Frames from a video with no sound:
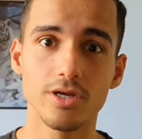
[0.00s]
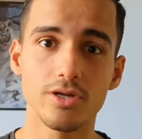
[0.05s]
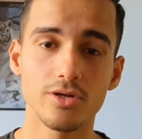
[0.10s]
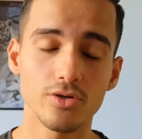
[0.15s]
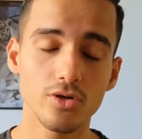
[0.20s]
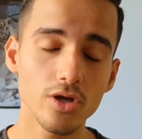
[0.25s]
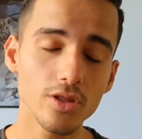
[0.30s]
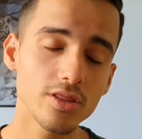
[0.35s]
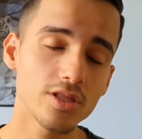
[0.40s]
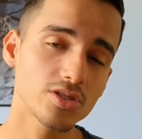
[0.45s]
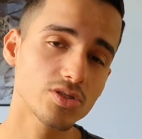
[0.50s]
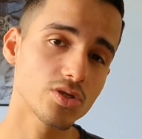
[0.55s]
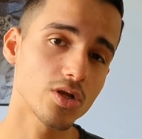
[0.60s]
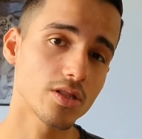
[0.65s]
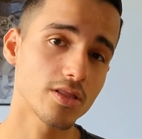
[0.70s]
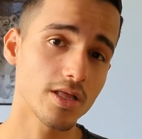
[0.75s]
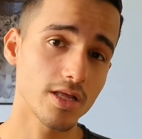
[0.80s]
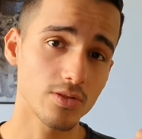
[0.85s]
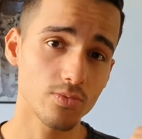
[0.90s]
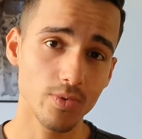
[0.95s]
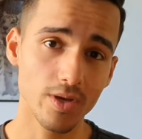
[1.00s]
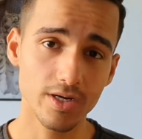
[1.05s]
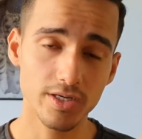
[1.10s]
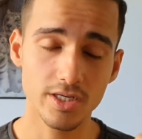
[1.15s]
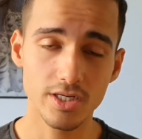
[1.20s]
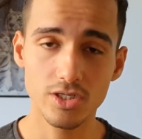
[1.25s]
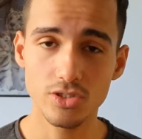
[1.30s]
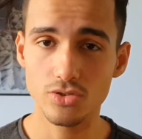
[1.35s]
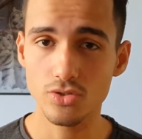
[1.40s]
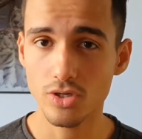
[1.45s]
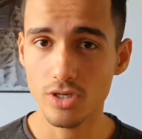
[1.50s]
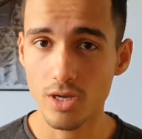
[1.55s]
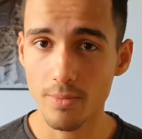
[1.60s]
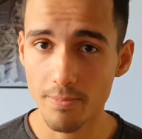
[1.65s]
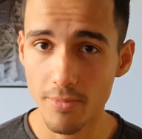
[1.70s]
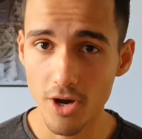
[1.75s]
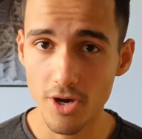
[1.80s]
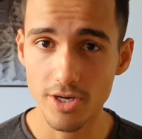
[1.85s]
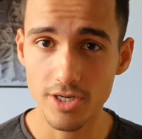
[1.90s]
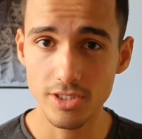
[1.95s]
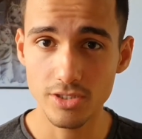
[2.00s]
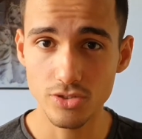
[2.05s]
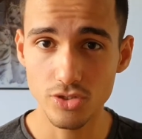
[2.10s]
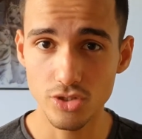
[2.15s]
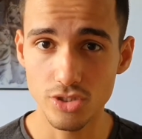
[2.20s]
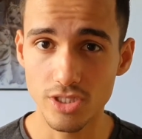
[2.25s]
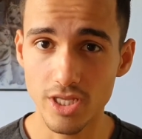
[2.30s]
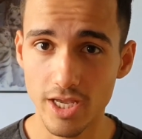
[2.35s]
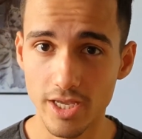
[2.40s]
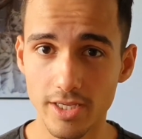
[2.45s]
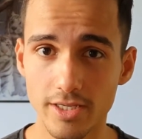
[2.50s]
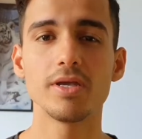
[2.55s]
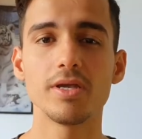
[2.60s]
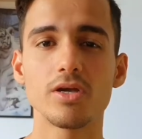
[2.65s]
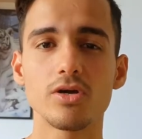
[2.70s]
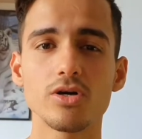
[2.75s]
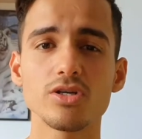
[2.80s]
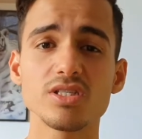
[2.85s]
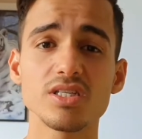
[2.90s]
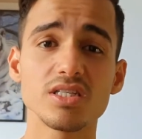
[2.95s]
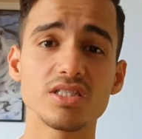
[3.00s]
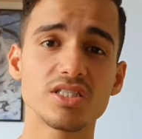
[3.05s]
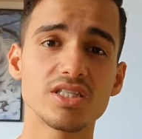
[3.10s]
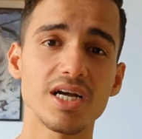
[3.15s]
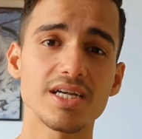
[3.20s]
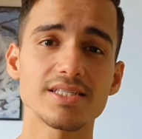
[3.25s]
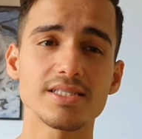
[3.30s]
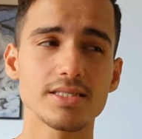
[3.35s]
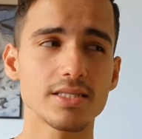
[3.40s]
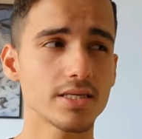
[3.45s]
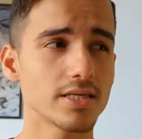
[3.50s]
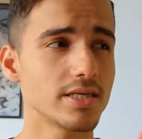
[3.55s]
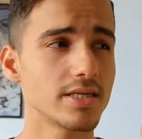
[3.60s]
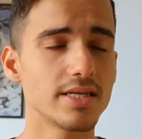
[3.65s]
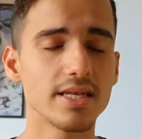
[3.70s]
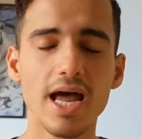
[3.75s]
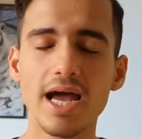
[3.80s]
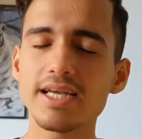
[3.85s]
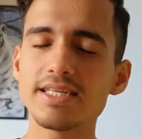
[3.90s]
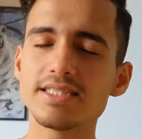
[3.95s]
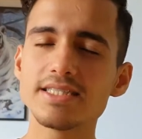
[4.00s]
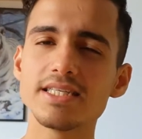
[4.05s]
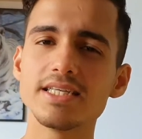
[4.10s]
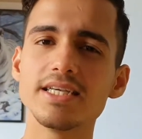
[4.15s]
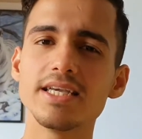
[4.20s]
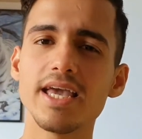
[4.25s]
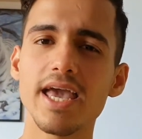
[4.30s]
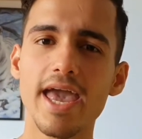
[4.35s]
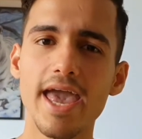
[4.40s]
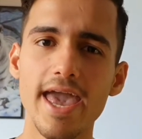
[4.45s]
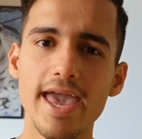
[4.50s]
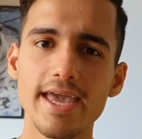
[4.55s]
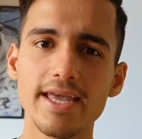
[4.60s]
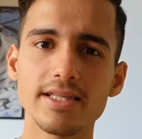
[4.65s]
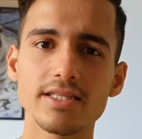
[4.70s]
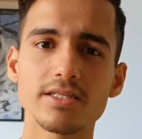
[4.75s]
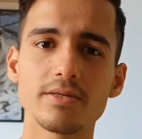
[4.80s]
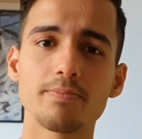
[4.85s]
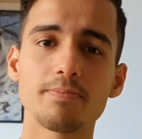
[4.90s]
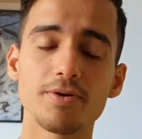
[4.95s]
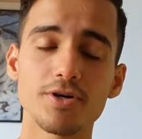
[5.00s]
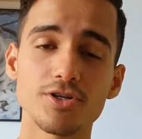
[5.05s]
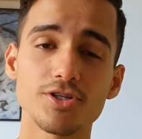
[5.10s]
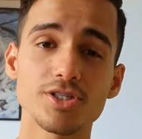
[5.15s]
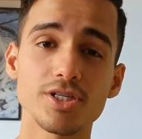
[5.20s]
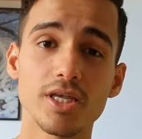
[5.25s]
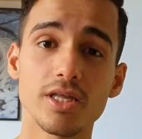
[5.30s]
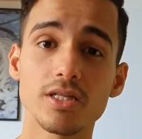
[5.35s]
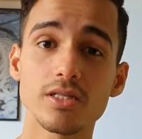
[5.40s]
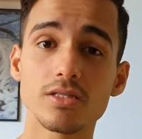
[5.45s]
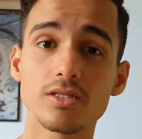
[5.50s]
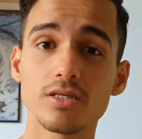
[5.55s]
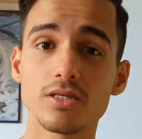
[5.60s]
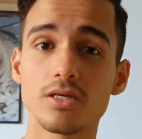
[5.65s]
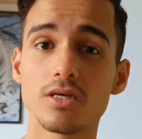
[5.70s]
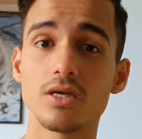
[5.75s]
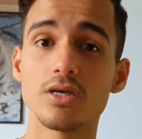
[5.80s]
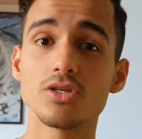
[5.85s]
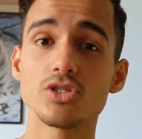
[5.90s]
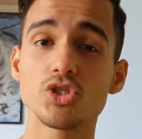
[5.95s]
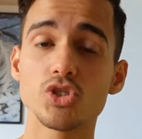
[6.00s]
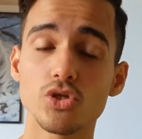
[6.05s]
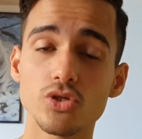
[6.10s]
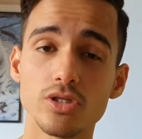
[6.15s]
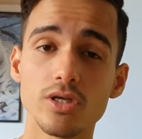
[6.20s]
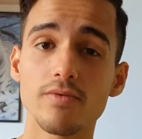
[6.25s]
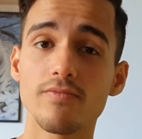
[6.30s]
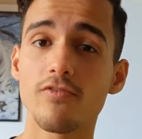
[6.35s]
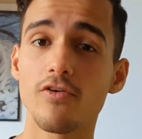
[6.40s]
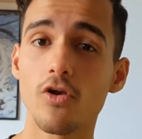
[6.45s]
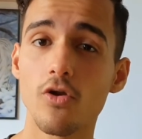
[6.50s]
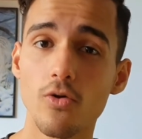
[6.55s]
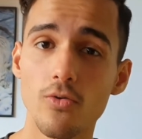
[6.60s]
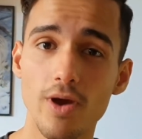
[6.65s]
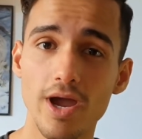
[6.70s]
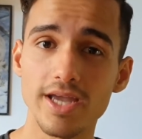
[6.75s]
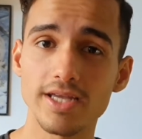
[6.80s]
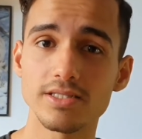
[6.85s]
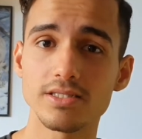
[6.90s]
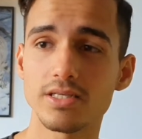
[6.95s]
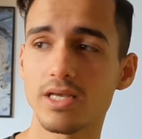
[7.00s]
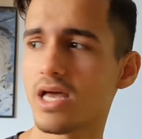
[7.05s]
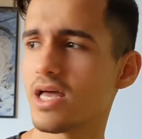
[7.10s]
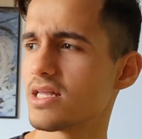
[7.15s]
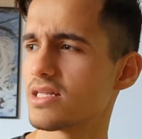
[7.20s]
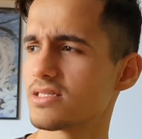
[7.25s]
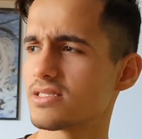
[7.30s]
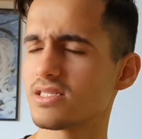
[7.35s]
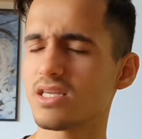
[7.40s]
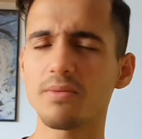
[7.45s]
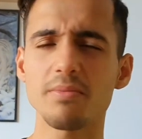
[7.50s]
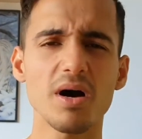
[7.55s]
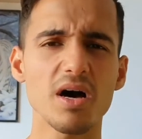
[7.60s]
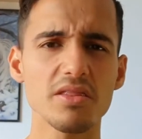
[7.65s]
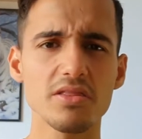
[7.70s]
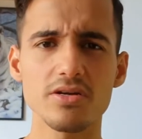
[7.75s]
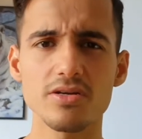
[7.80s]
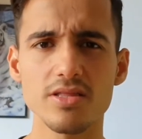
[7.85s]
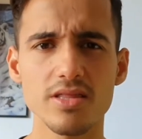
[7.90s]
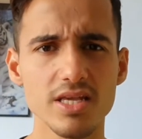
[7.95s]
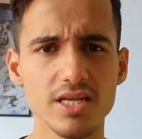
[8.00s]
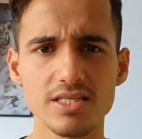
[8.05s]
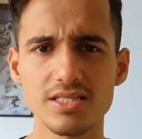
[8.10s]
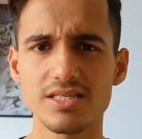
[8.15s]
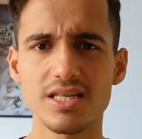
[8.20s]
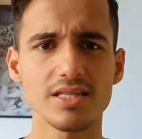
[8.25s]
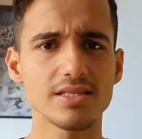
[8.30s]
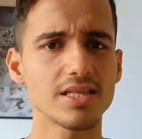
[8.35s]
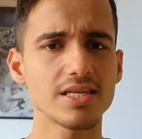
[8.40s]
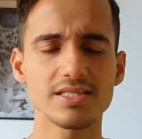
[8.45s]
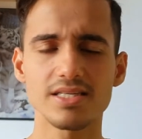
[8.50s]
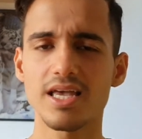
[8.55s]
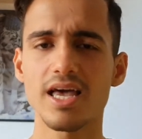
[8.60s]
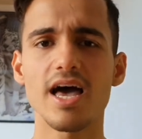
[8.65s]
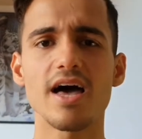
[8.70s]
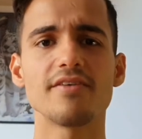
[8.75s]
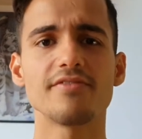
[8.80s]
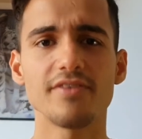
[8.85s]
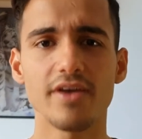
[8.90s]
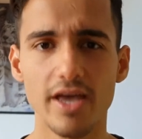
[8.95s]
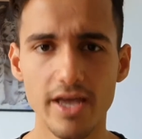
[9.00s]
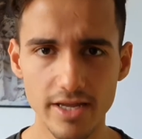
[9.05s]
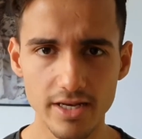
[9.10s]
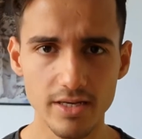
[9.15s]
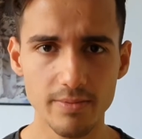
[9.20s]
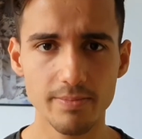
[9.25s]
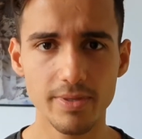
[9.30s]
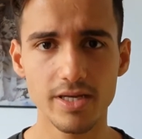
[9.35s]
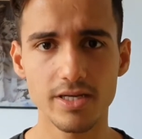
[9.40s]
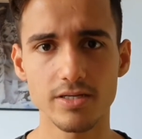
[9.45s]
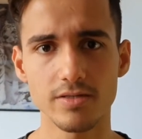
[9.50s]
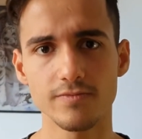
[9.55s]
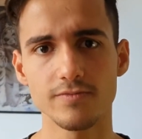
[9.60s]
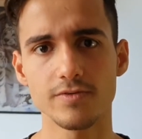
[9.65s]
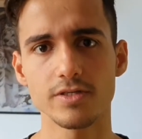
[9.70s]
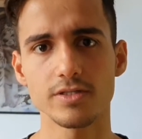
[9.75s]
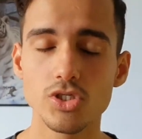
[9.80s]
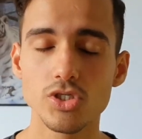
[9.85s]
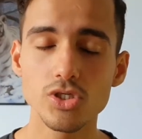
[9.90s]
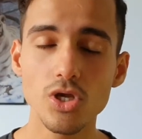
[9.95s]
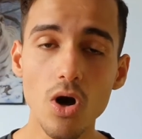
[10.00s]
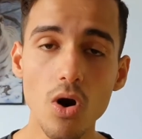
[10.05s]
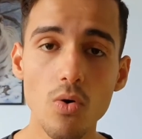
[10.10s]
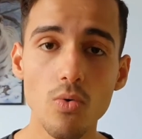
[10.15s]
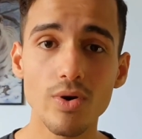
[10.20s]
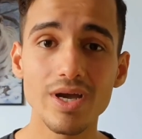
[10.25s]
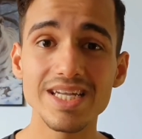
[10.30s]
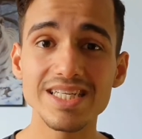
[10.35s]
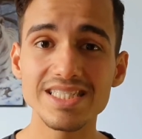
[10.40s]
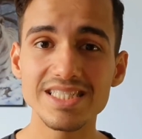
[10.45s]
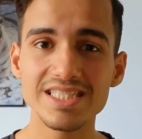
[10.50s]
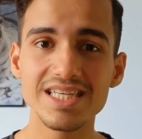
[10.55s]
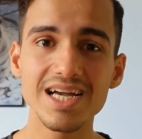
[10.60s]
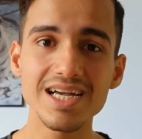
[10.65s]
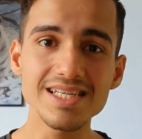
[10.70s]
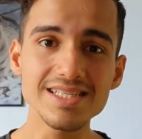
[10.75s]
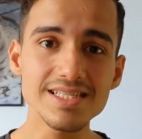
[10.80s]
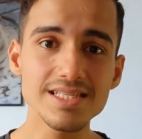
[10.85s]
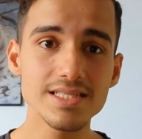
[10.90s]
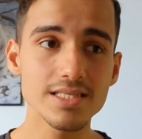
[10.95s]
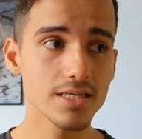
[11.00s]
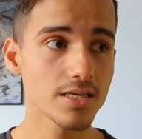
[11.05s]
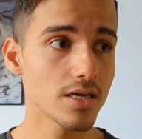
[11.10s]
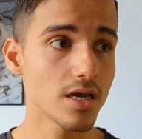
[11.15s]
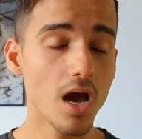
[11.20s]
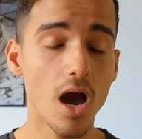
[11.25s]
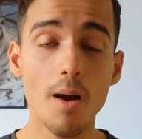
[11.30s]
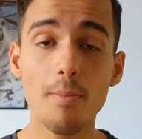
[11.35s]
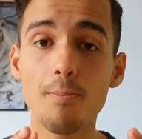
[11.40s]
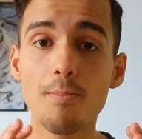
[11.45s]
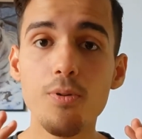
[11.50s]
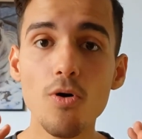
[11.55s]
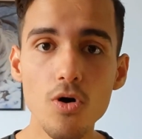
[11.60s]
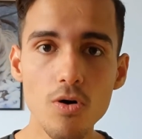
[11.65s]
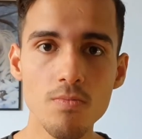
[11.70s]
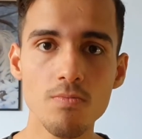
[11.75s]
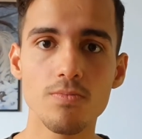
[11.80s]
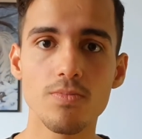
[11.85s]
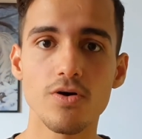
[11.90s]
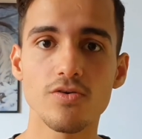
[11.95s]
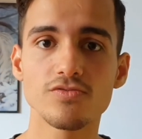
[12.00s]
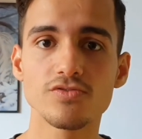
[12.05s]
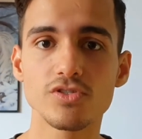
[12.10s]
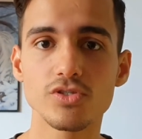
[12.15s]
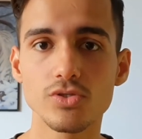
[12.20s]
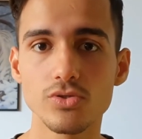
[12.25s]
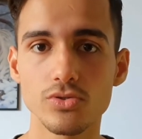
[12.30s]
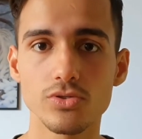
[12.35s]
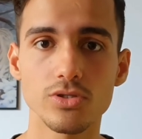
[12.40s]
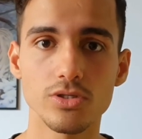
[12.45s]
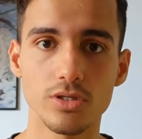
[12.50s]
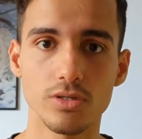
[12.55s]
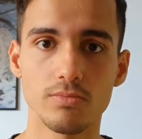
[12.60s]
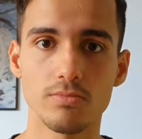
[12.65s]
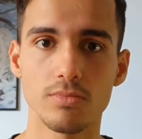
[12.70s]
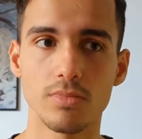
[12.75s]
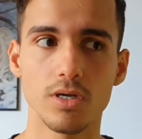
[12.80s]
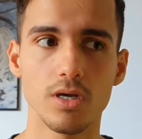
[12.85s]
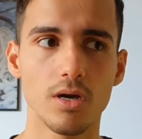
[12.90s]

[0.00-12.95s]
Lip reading: Not the salt that we are gonna talk about it today, because it's just 98% sodium fluoride and some other things that doesn't have any benefit. So it's just a bomb of sodium.